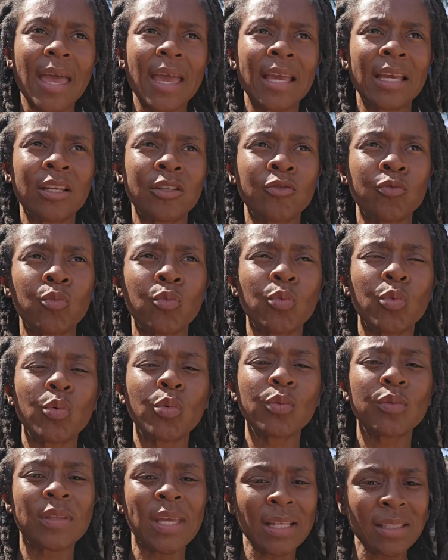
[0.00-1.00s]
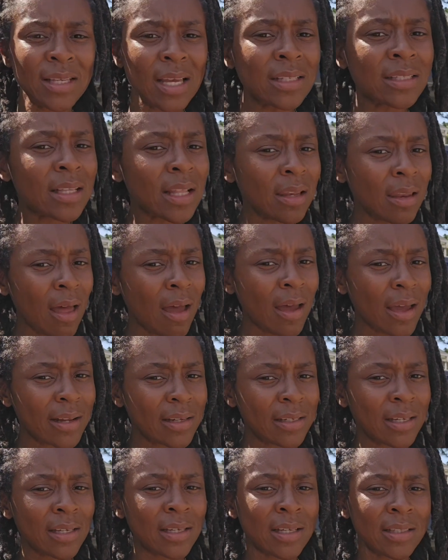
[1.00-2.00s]
And that takes a
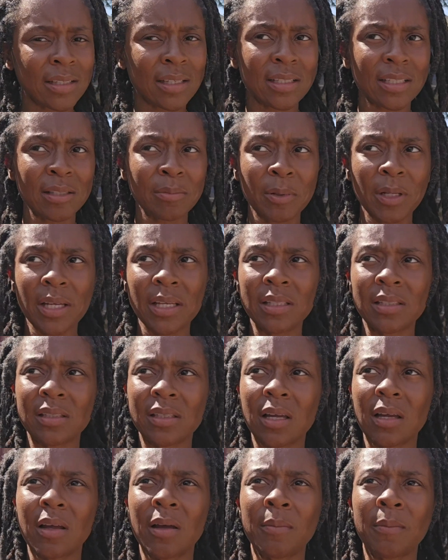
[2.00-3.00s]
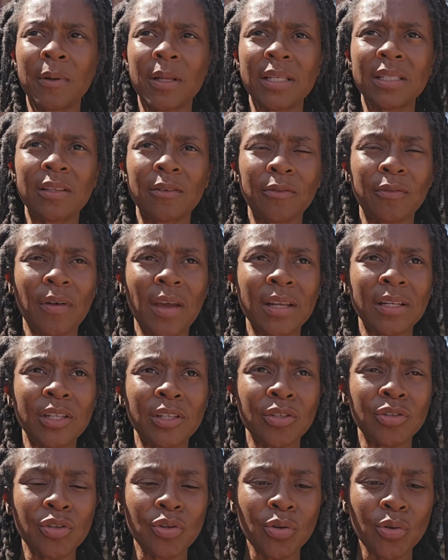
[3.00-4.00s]
lot to get to this place, a place of
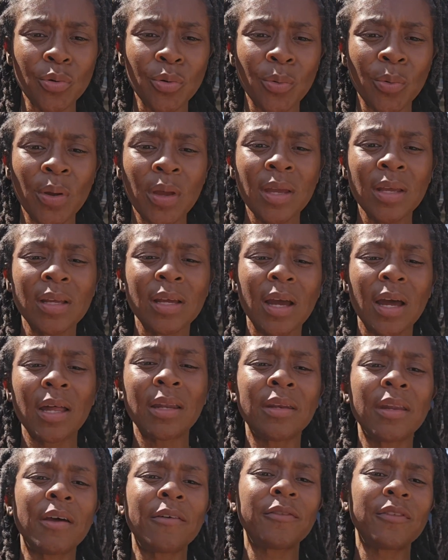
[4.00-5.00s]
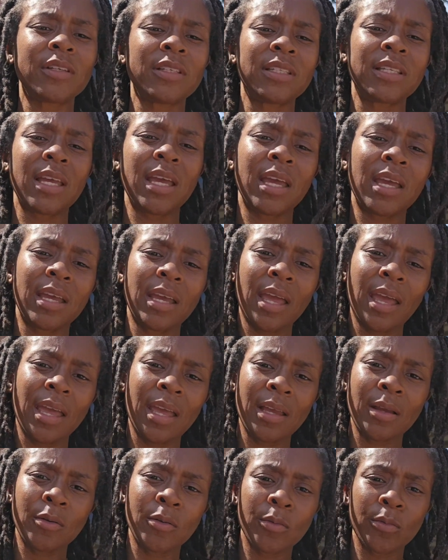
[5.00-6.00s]
finding you enough to say,
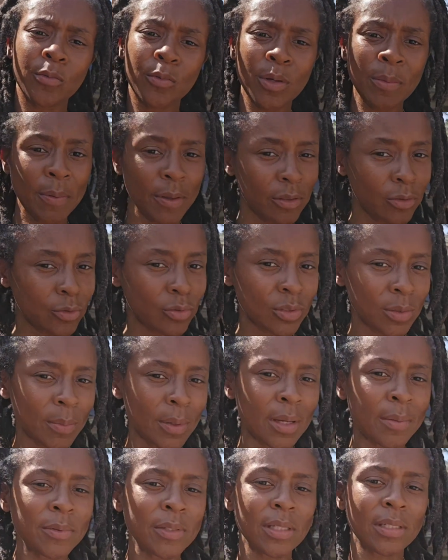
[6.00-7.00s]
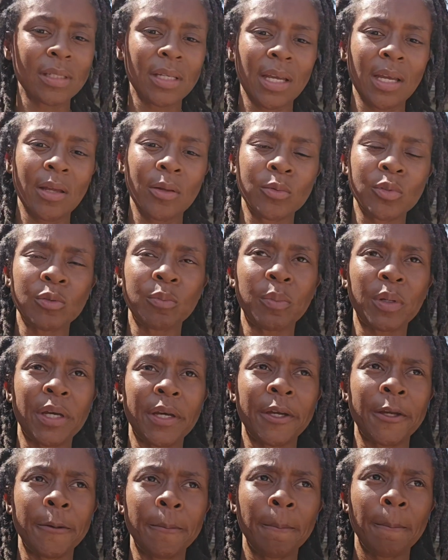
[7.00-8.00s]
hey, we've been through some ups and downs,
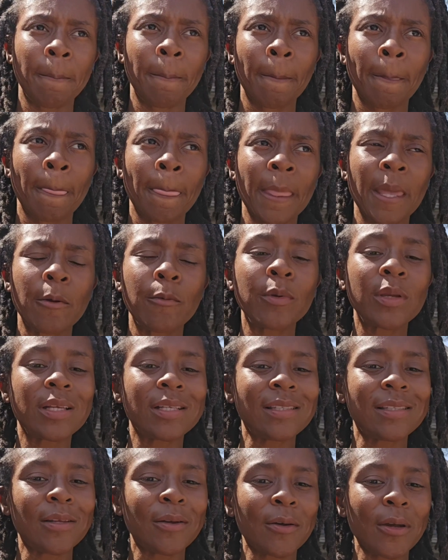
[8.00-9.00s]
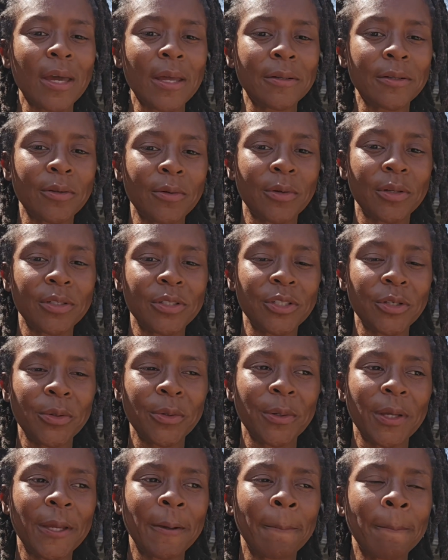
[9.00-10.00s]
but we can still count it all
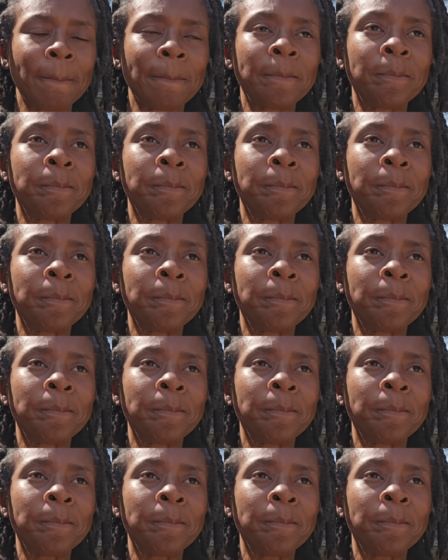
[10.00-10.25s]
joy.